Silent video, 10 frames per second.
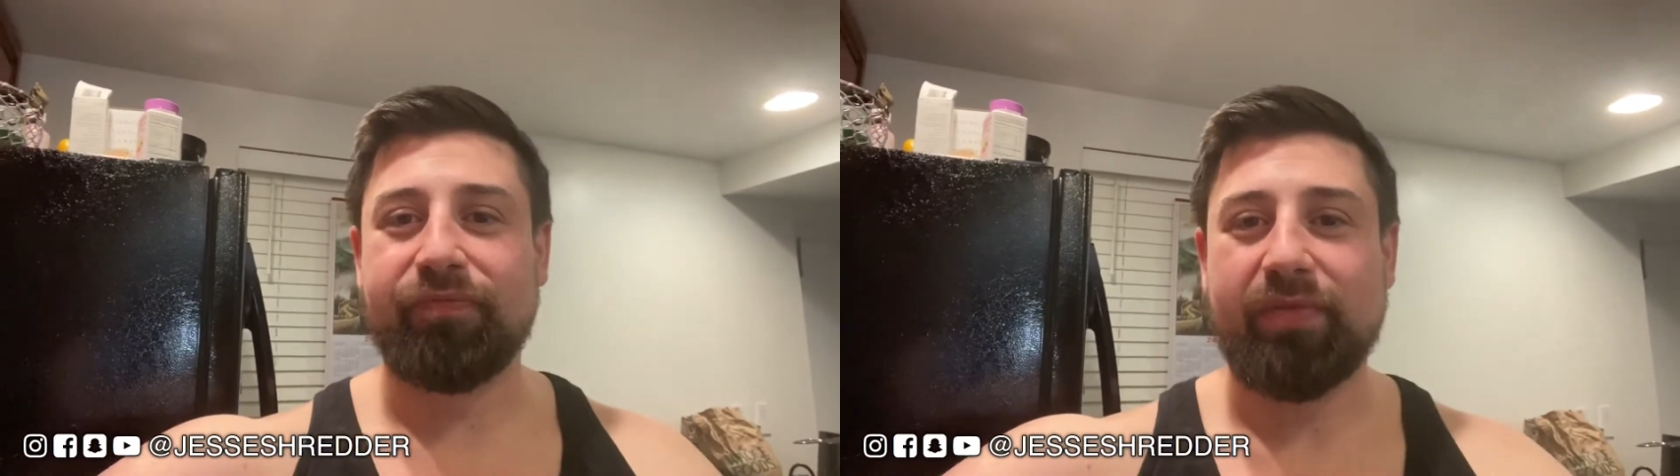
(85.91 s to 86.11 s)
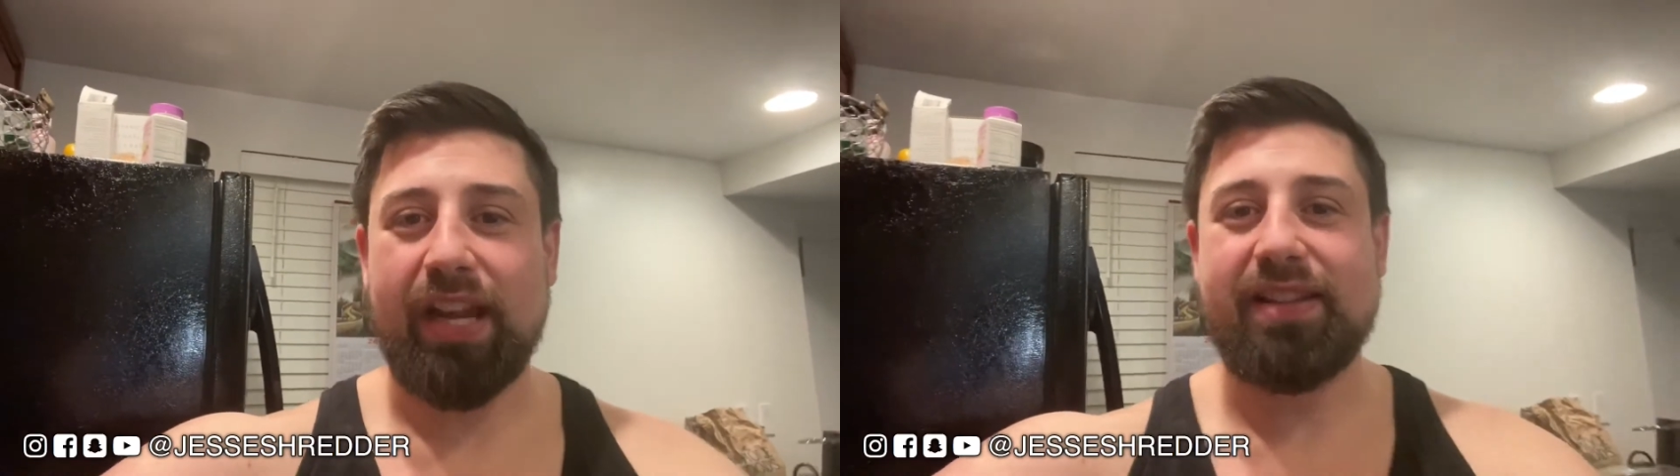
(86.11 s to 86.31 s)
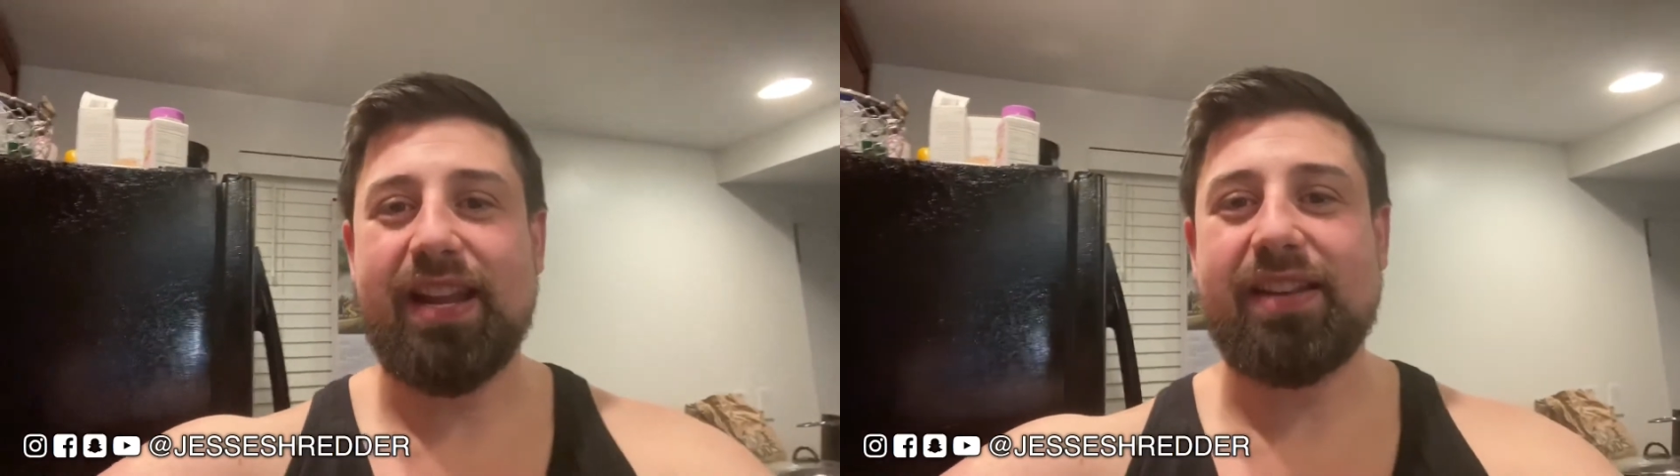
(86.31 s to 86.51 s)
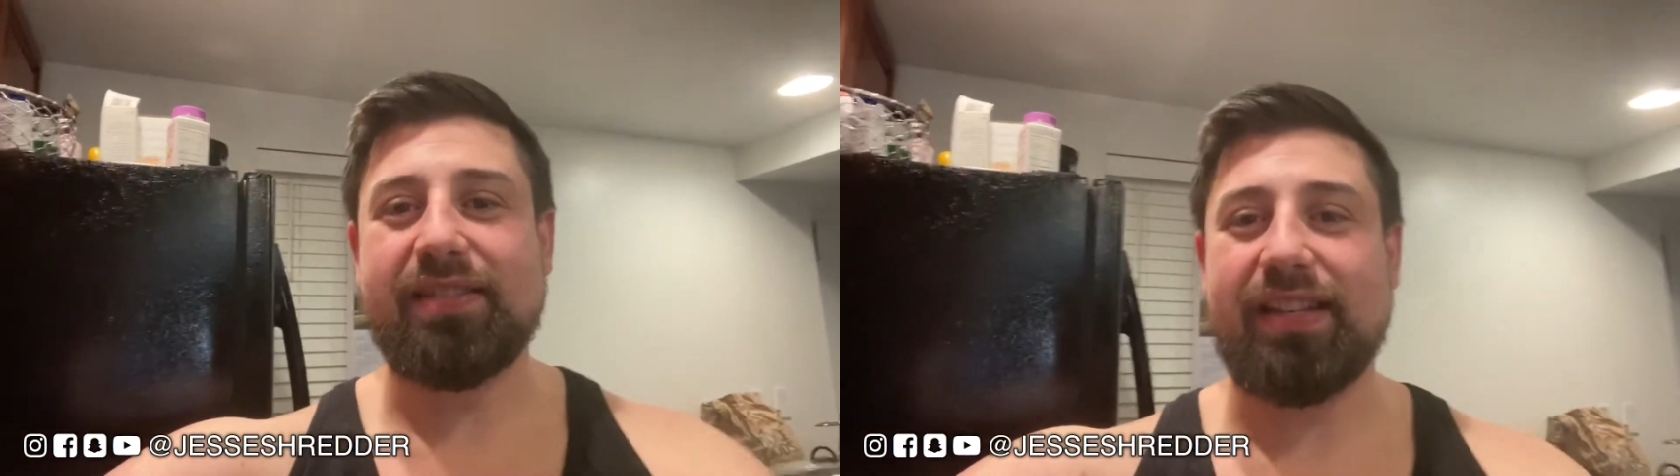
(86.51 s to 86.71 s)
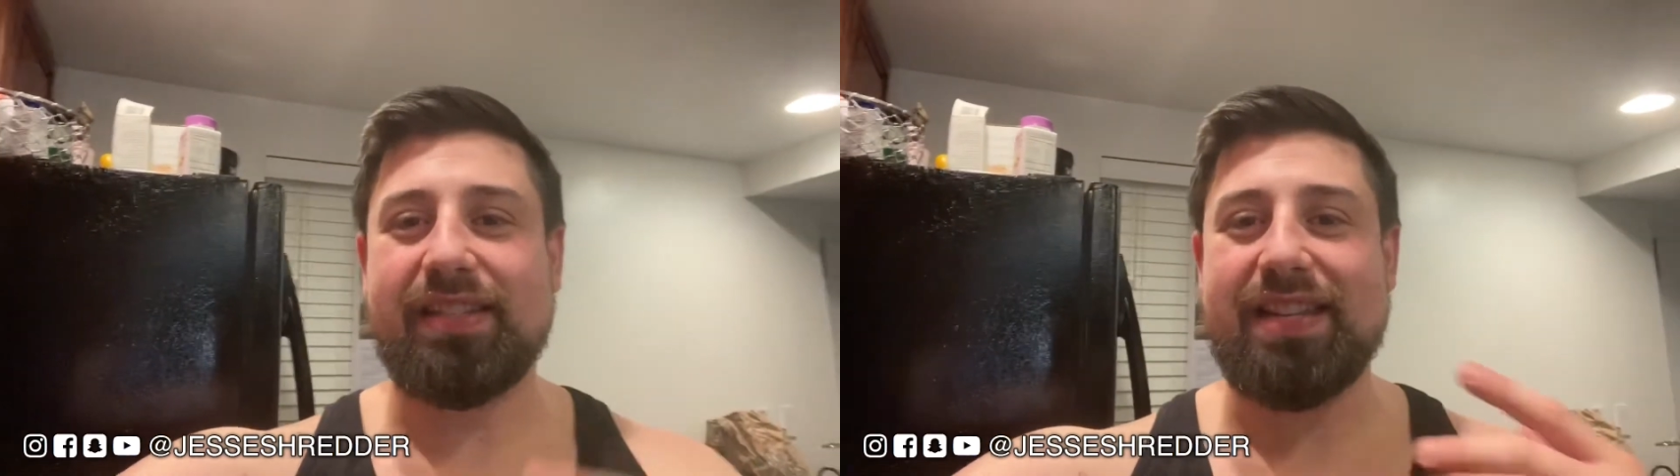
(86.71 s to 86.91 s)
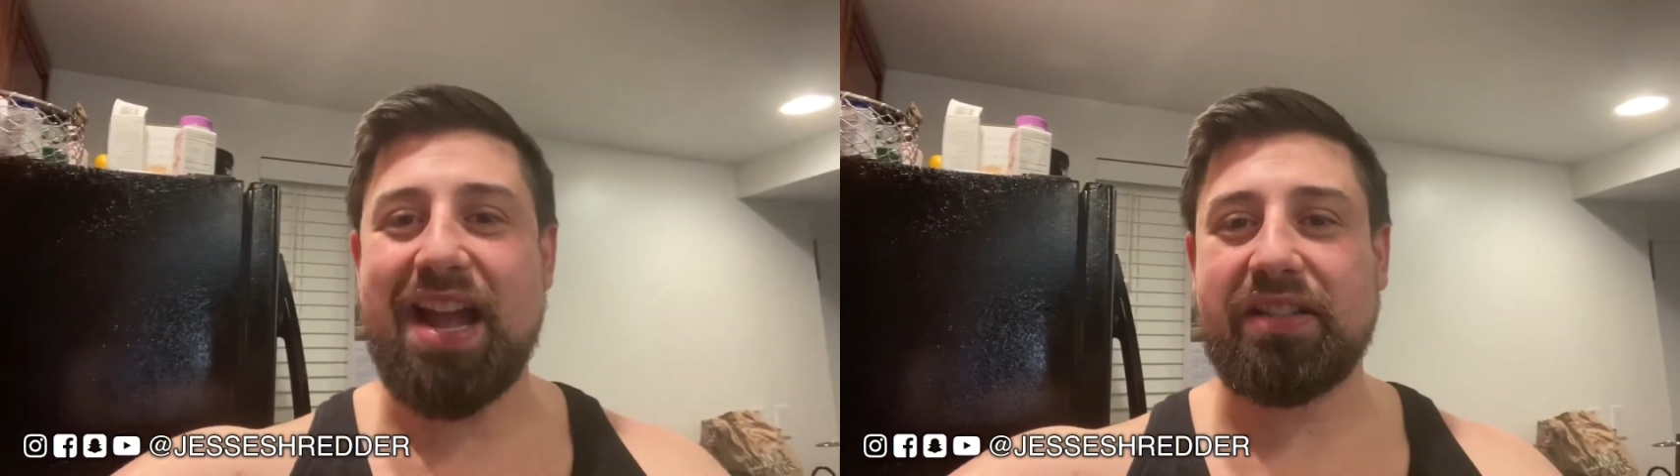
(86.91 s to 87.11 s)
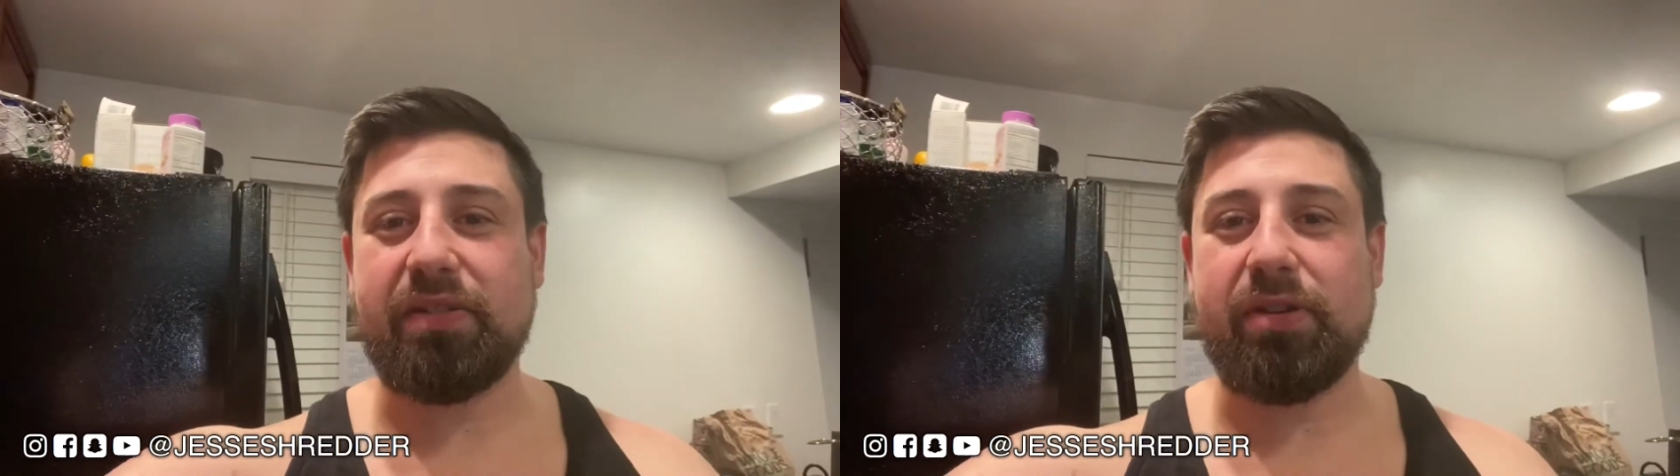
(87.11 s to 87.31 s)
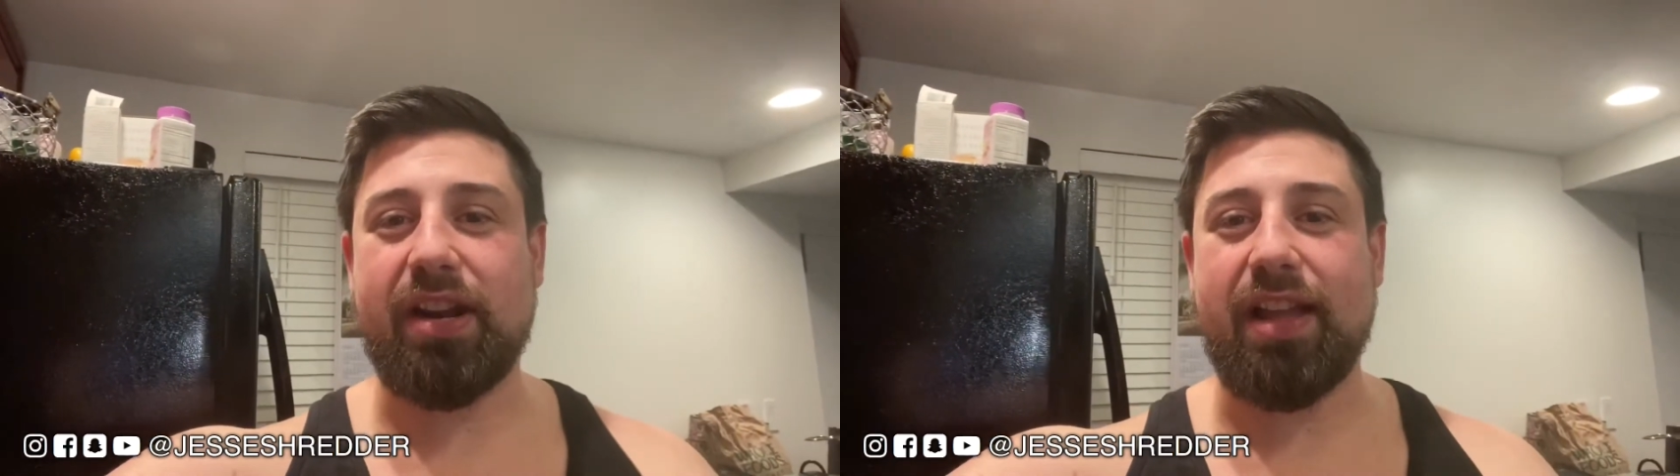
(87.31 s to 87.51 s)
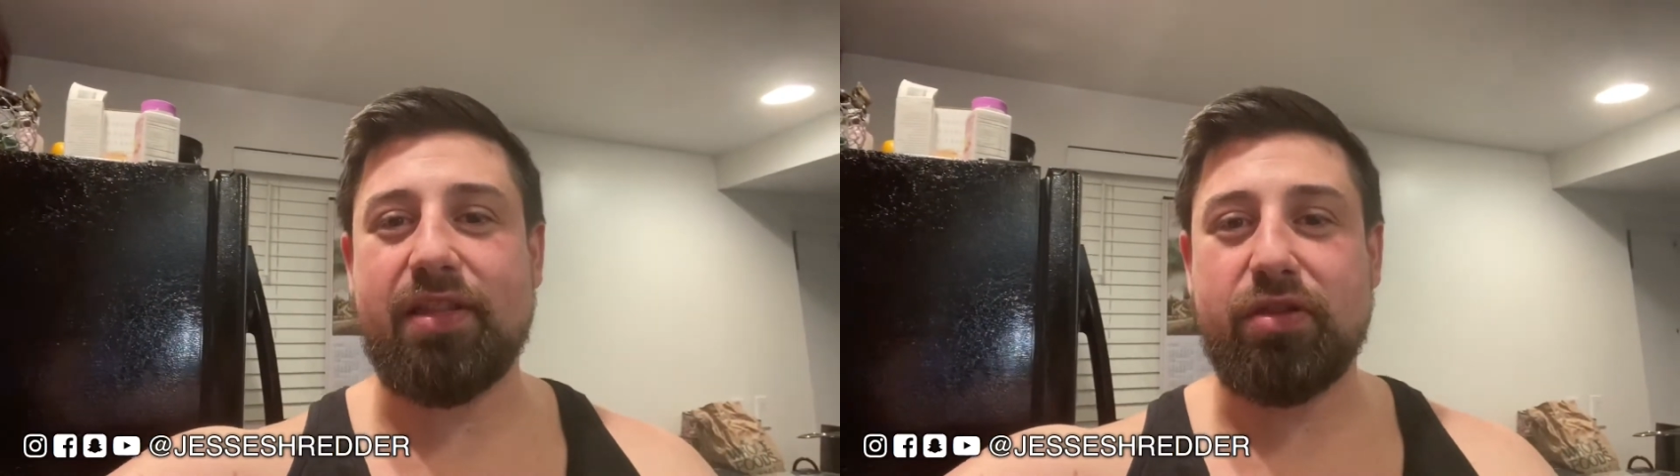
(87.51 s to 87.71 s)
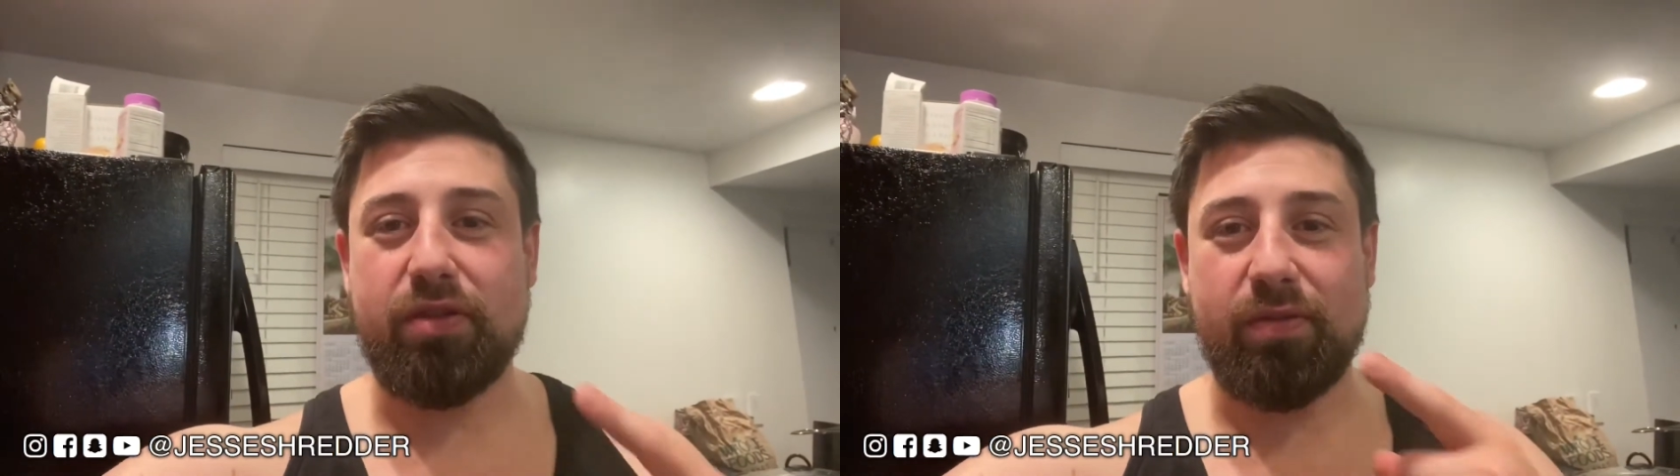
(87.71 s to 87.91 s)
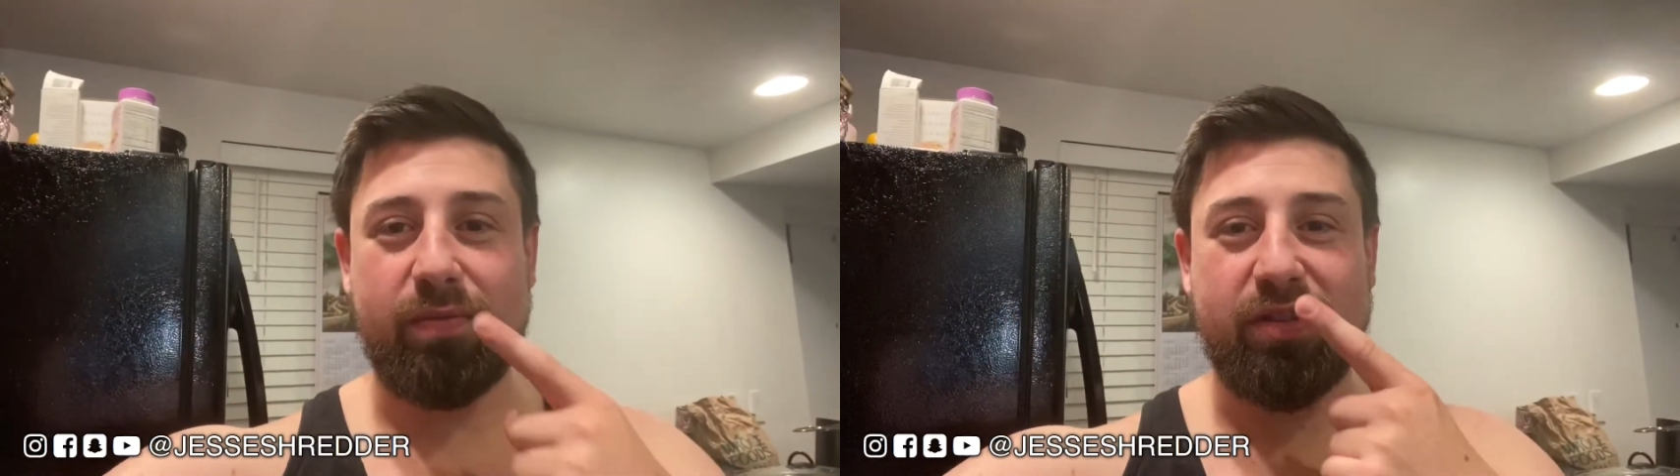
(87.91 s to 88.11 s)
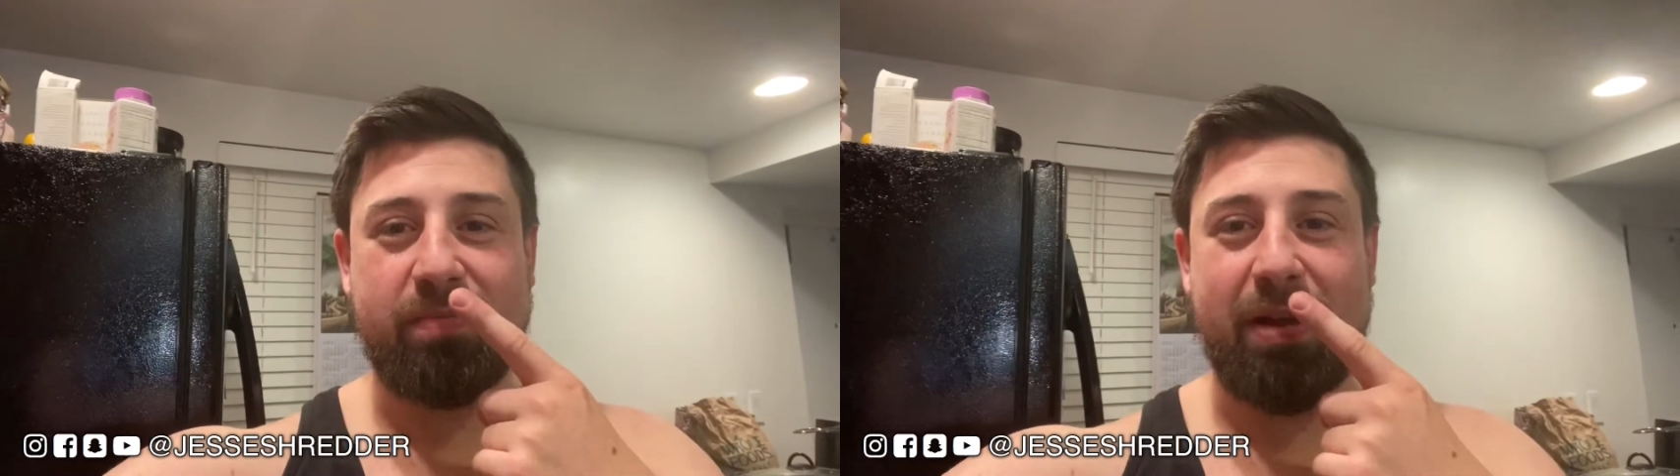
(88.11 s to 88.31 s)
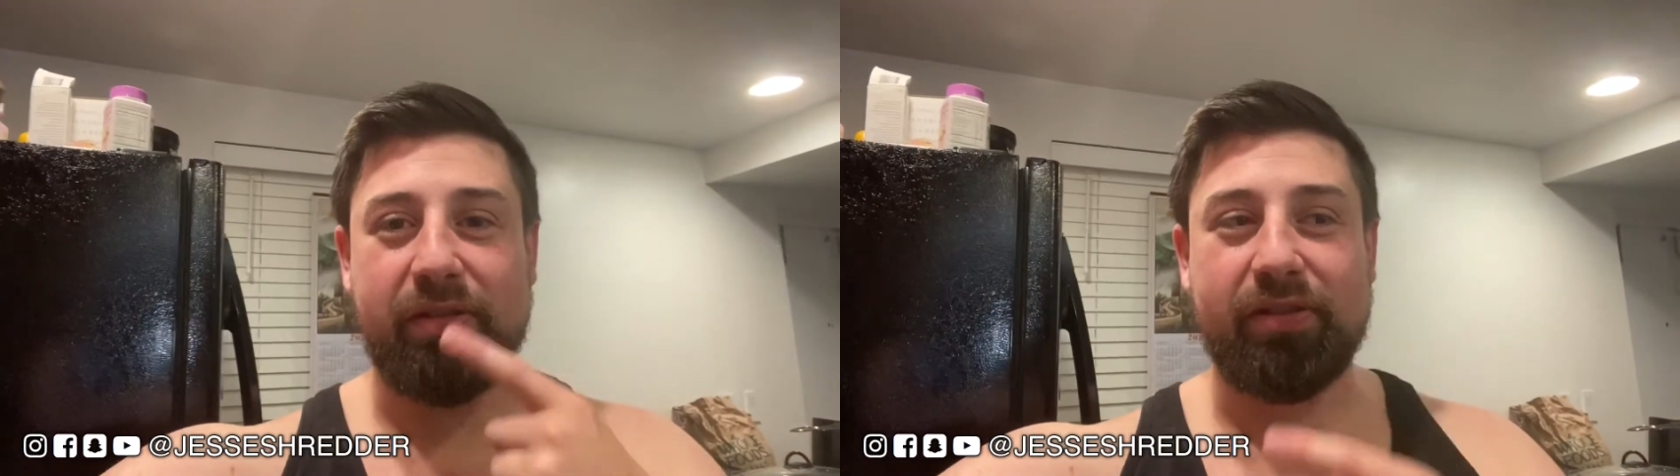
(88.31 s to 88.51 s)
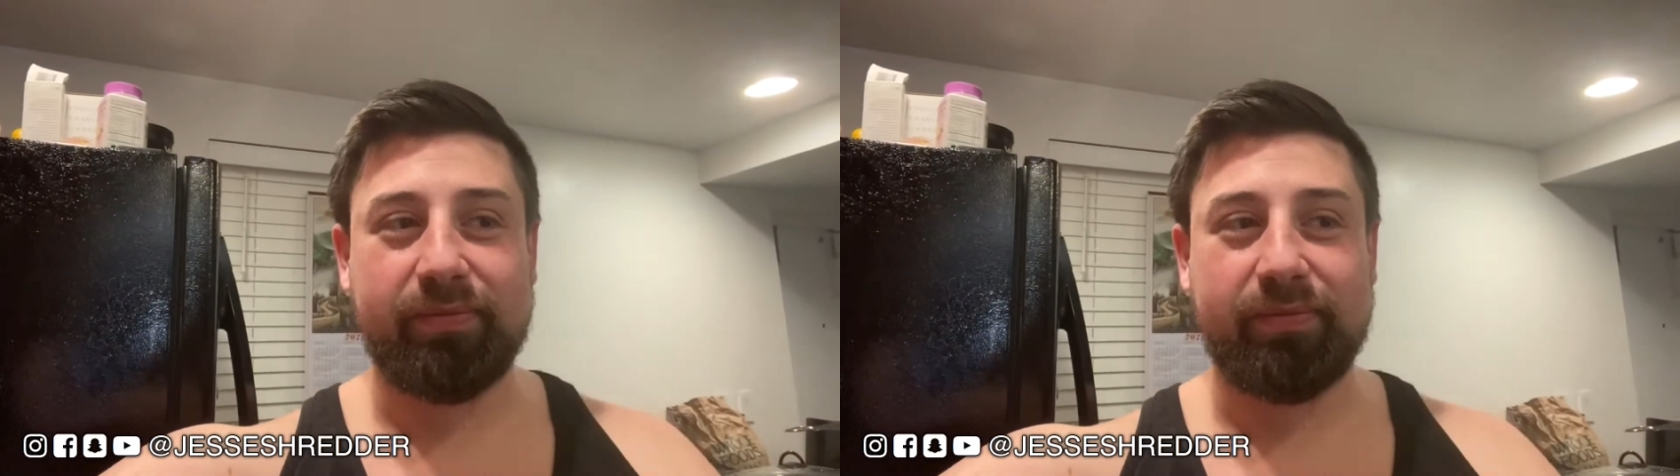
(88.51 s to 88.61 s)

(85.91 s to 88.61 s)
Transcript: It tastes exactly what I smelled.